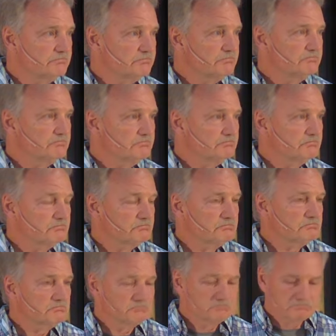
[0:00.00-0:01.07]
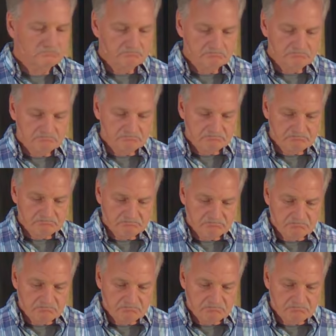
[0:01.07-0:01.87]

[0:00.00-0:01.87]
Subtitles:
No one is speaking in this clip.